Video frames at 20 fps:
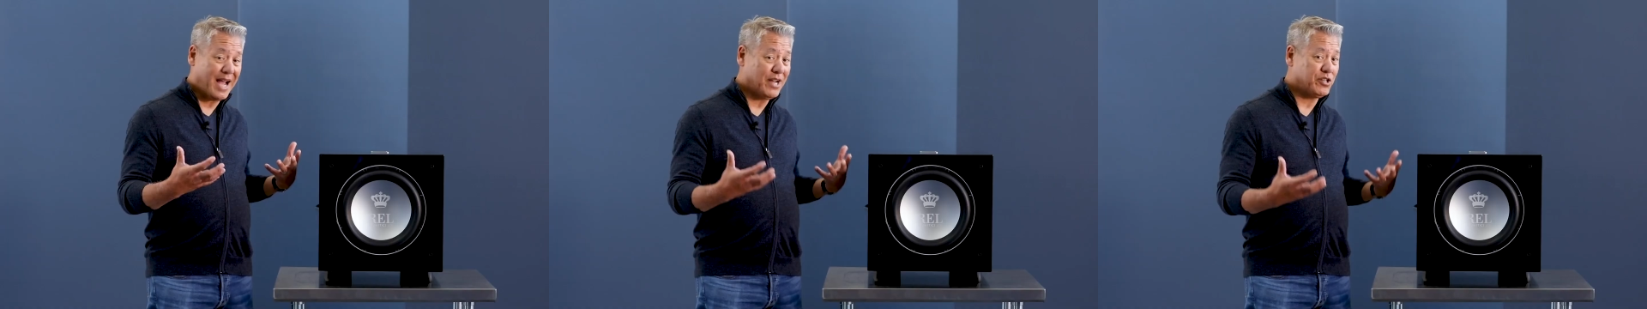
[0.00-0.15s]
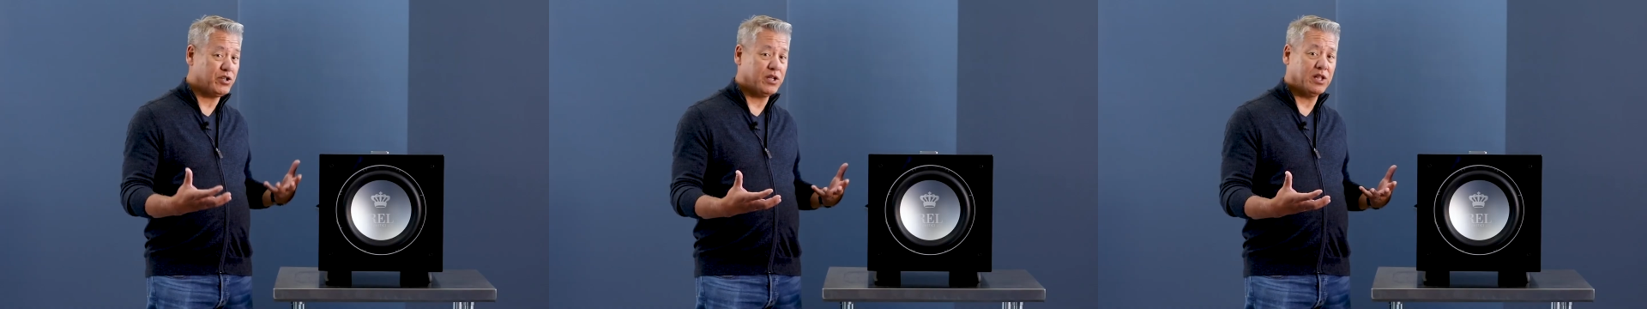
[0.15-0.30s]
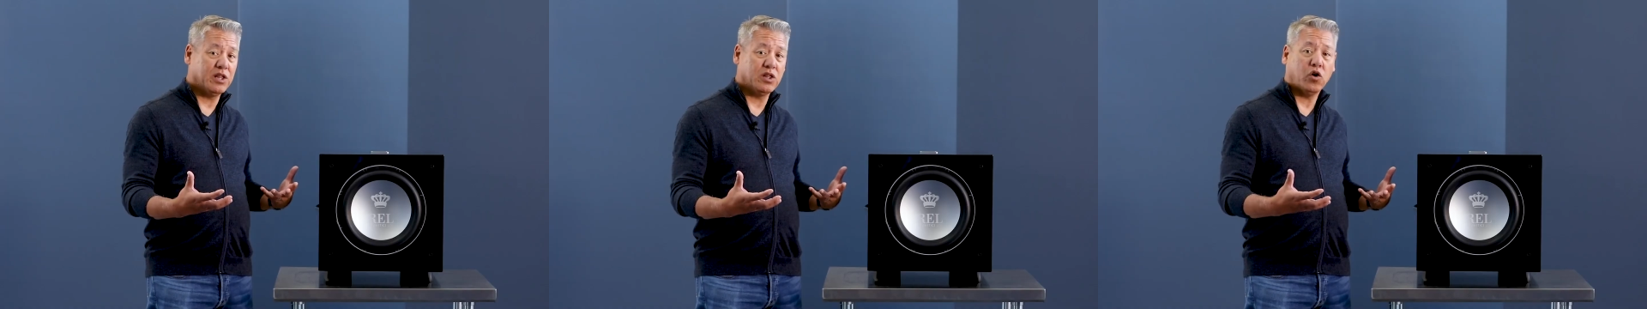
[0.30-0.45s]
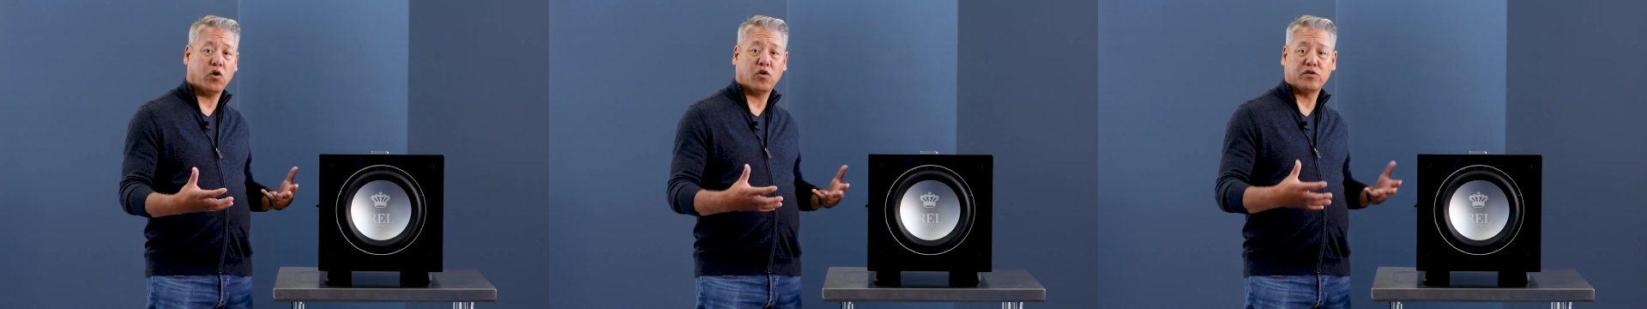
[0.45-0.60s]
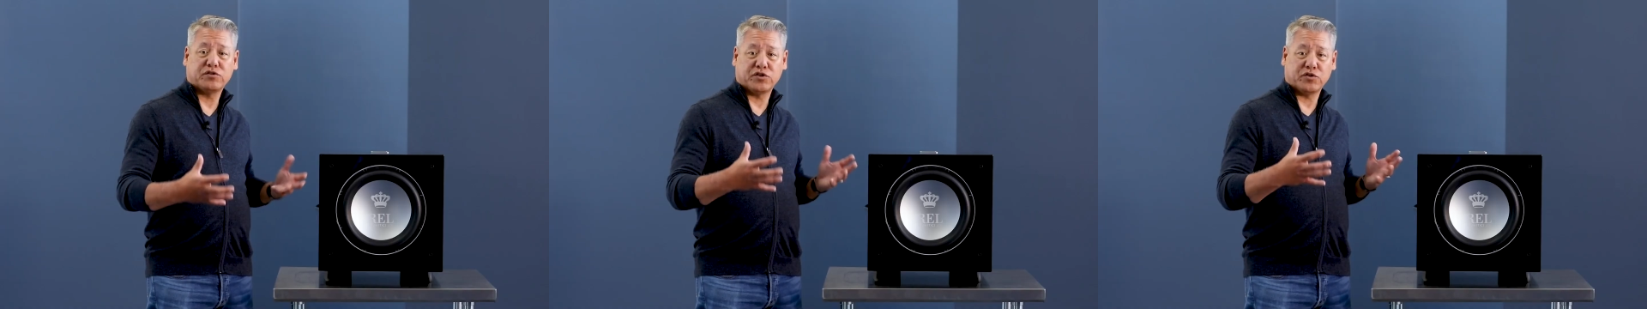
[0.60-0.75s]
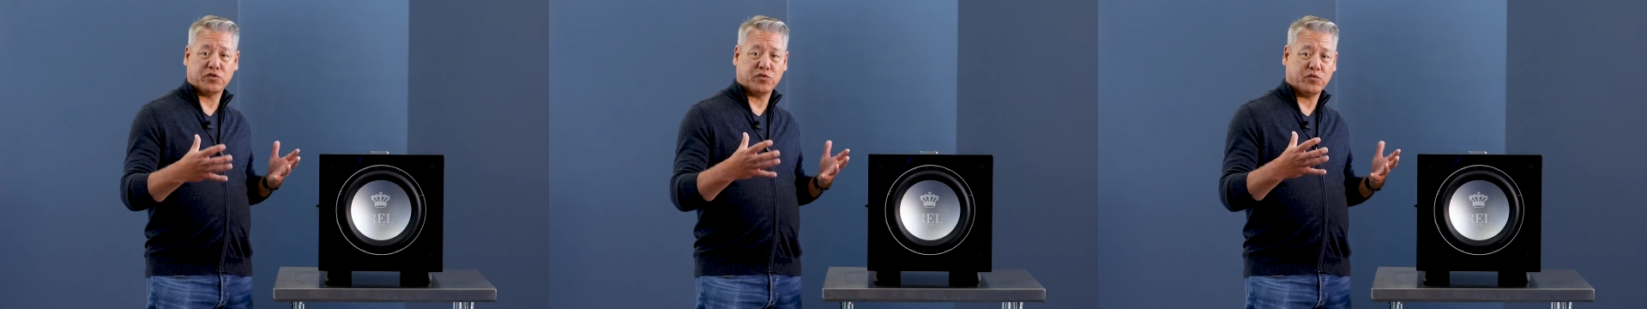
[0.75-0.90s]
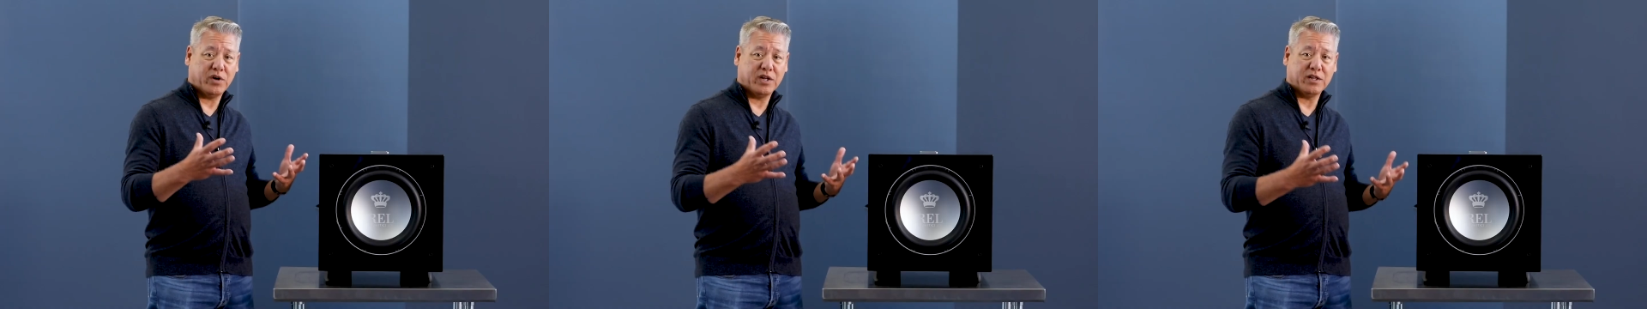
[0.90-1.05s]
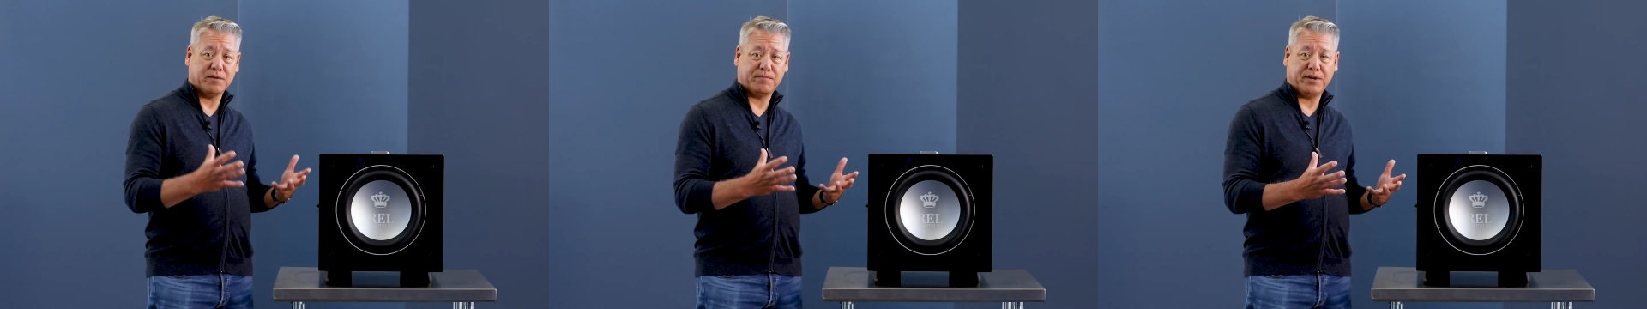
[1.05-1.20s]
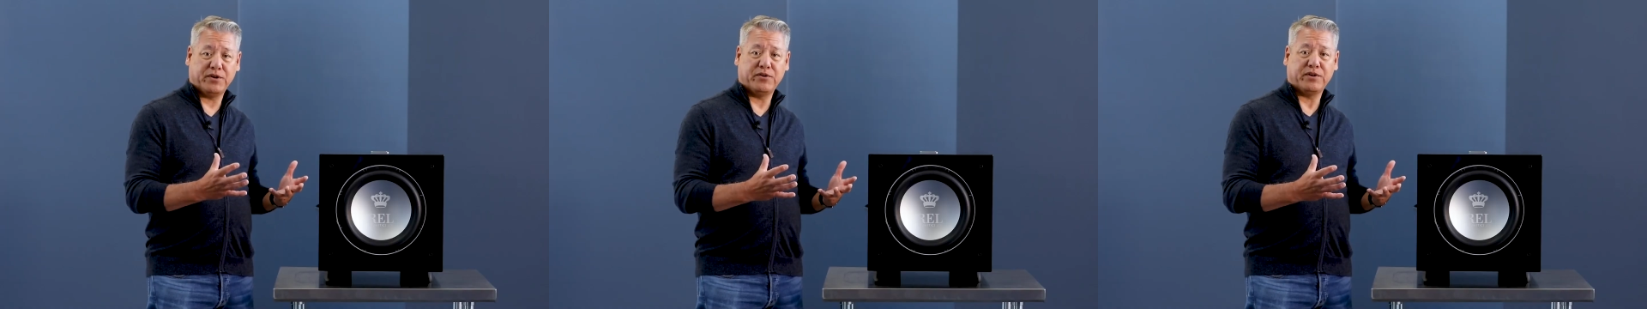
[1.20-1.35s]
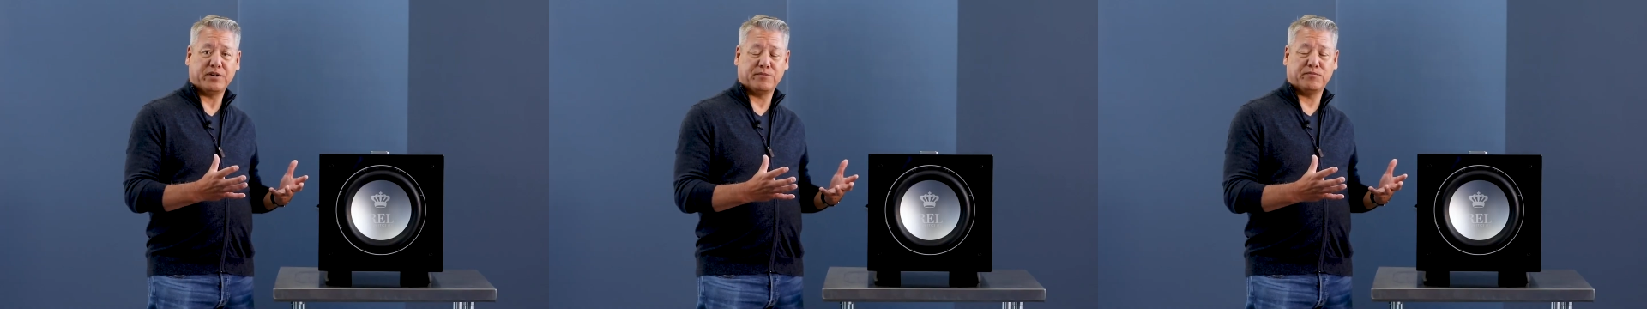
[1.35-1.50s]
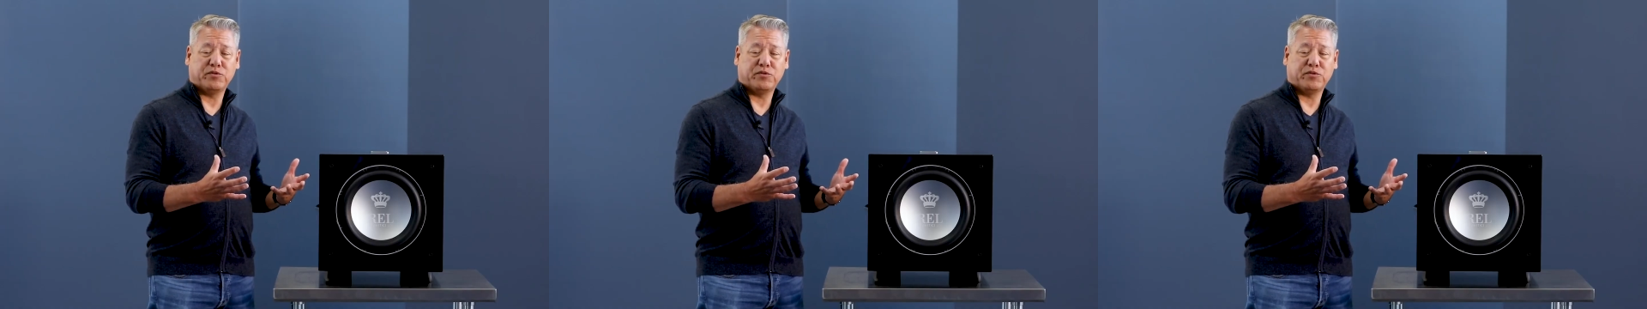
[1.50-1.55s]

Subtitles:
actually larger, while appearing